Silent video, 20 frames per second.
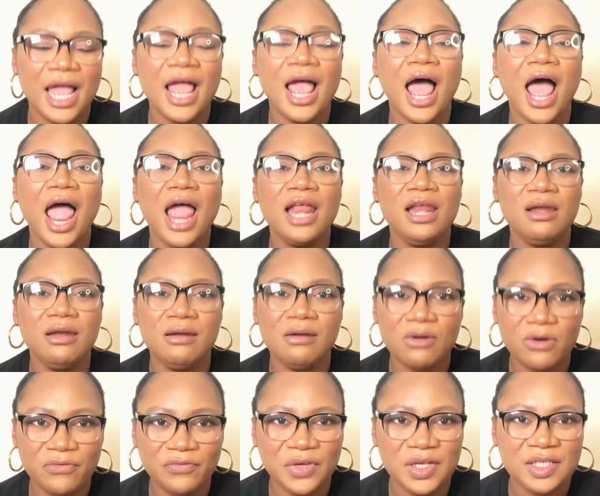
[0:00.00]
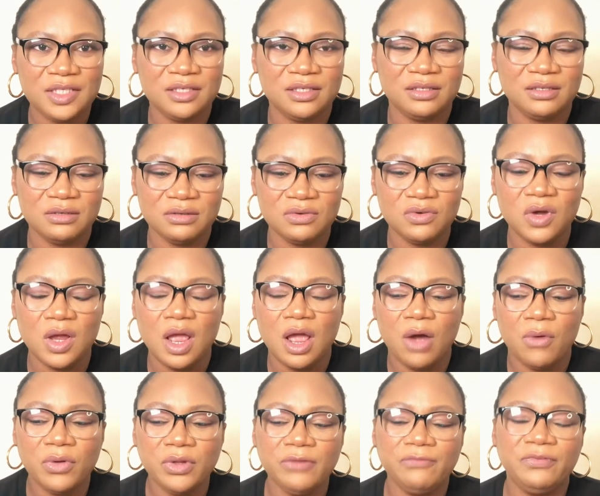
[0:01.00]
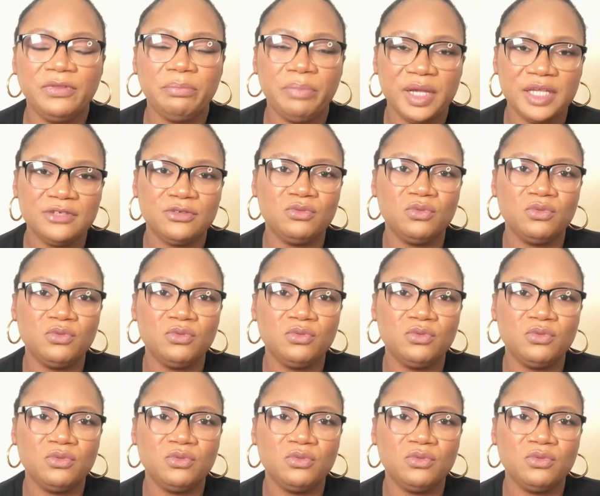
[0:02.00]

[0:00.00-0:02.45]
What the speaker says: I love it. So one of the best